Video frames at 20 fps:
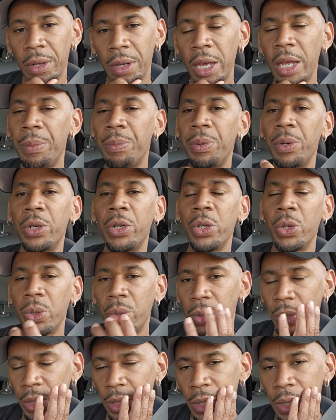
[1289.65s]
It
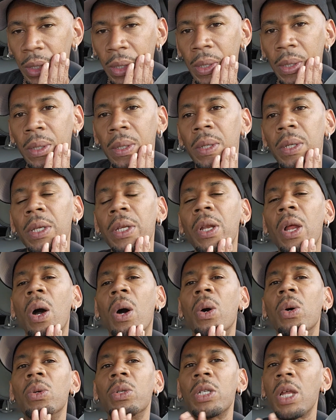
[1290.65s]
produced, you
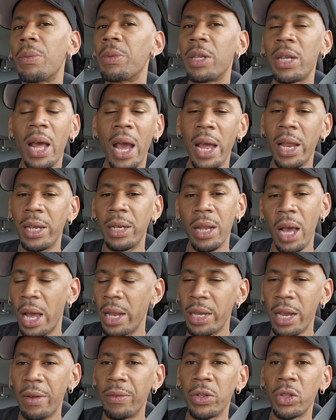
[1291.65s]
know, something that I
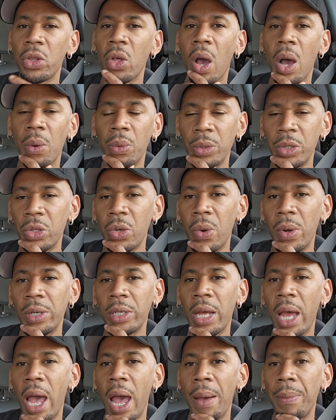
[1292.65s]
never thought was going
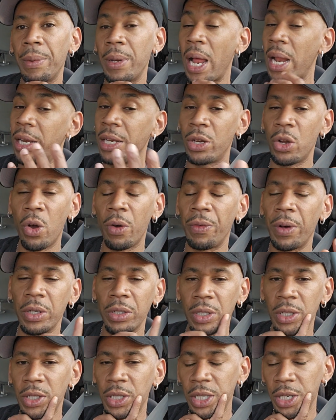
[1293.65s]
to happen. I didn't know if I
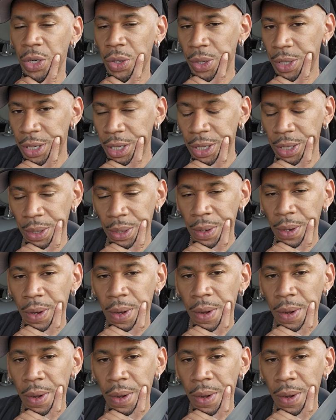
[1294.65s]
was going to see her again.